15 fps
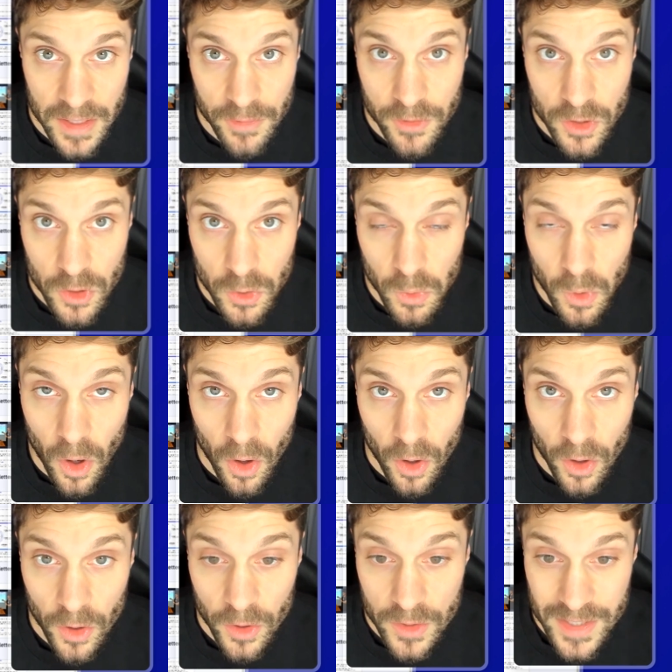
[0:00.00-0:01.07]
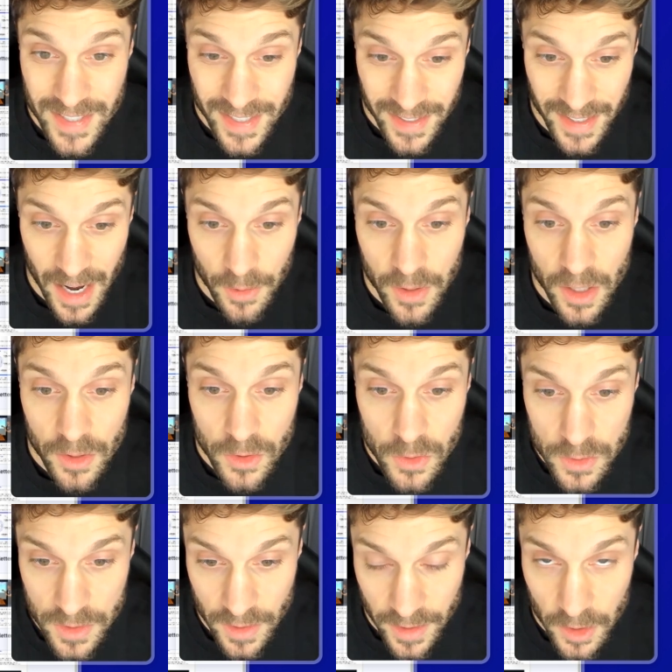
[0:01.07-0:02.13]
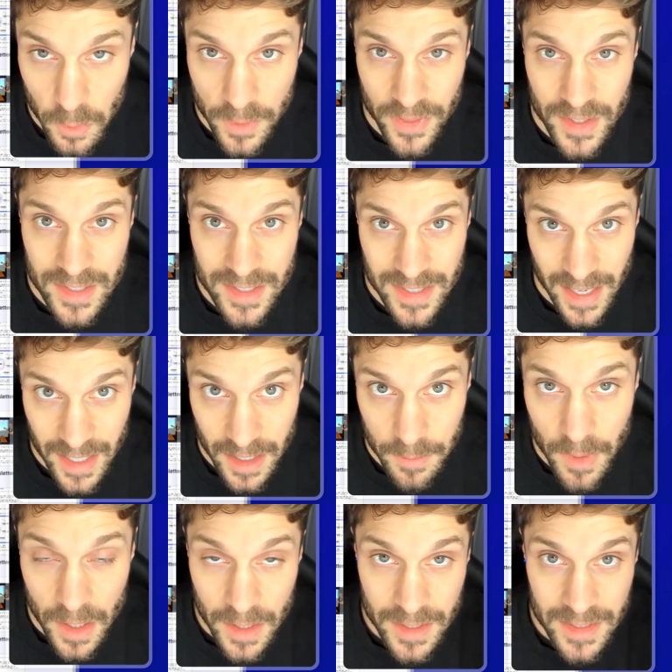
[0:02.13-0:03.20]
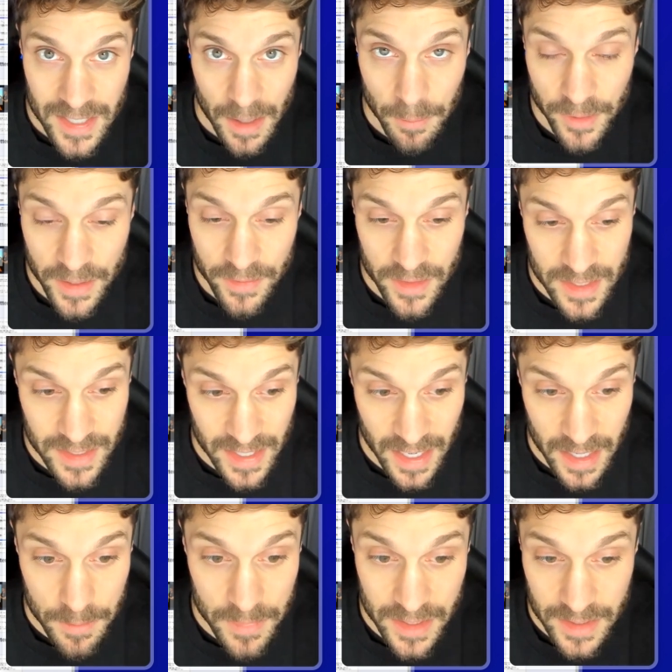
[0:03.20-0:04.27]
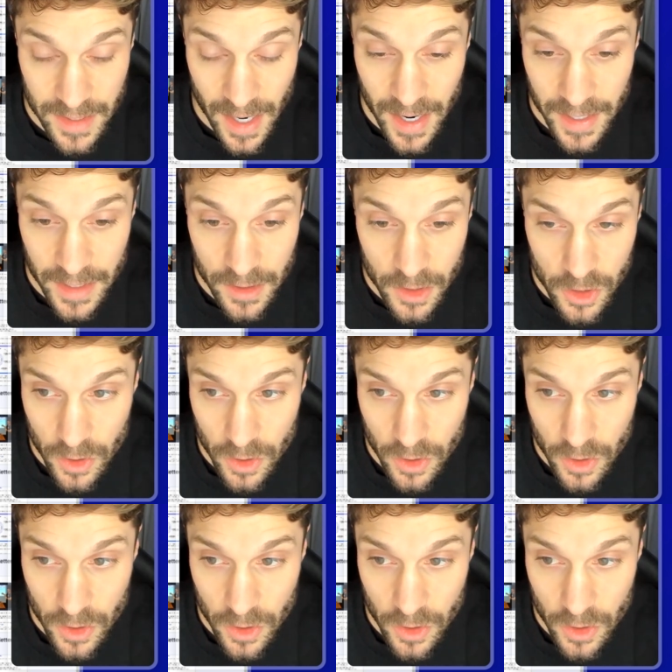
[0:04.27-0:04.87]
if you are sending out a newsletter with the same template, the same design.